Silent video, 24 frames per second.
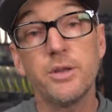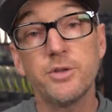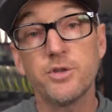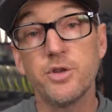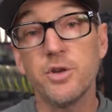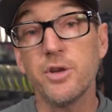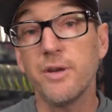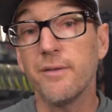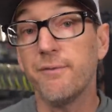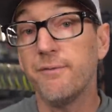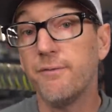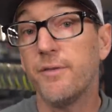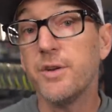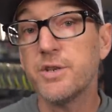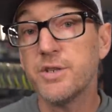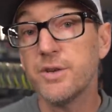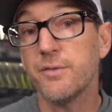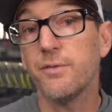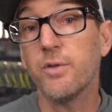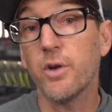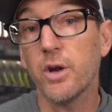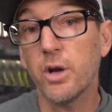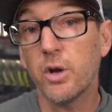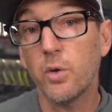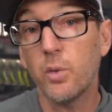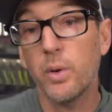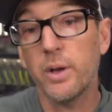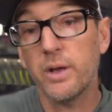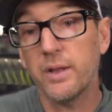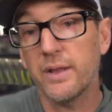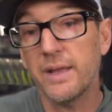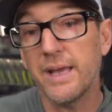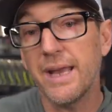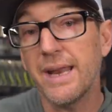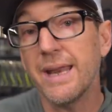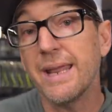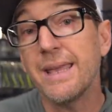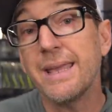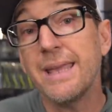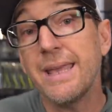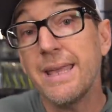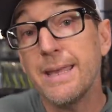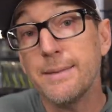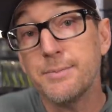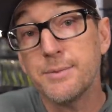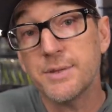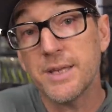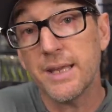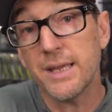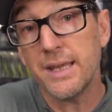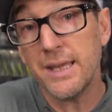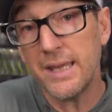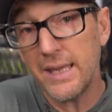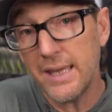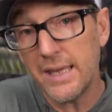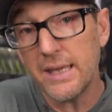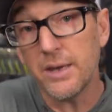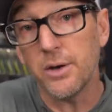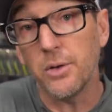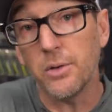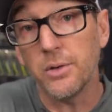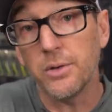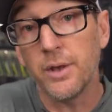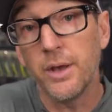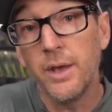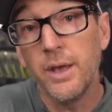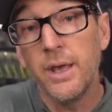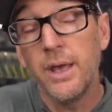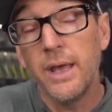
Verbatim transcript: so you can fish it very quickly and it keeps it keeled.